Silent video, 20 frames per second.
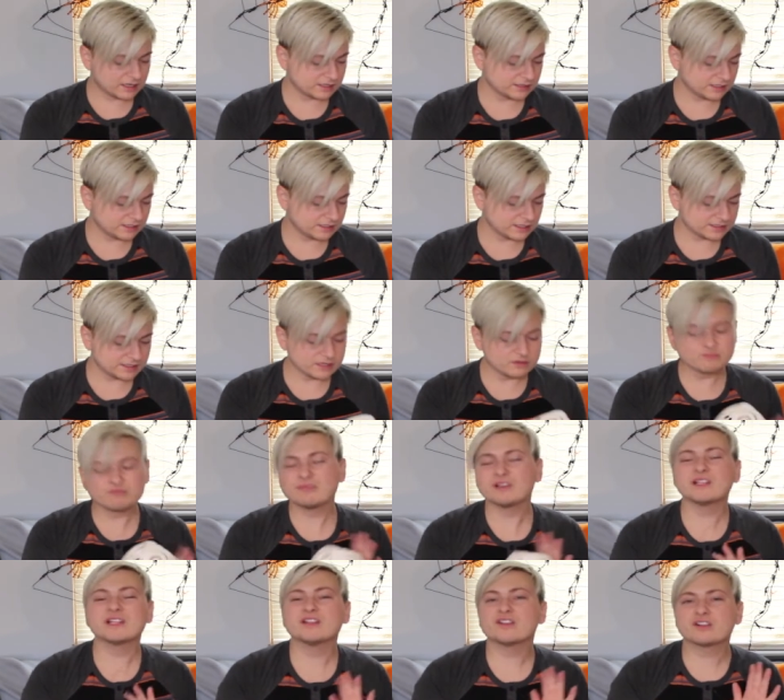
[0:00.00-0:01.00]
because it doesn't
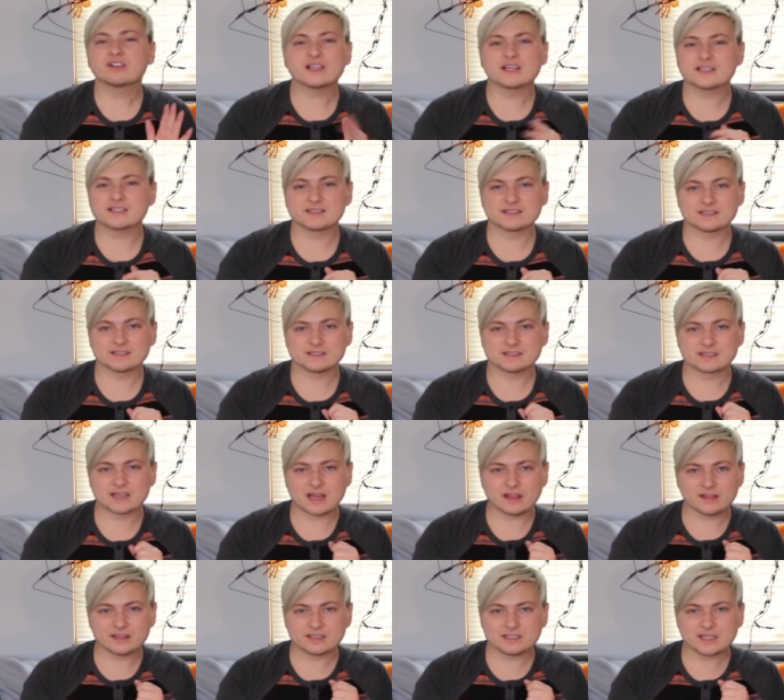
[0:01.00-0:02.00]
really look like a
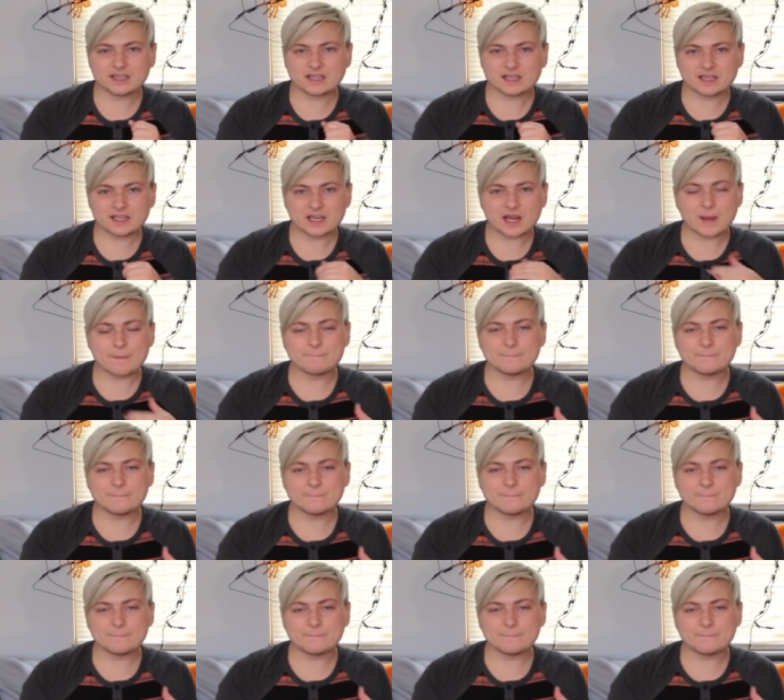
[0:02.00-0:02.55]
skeleton,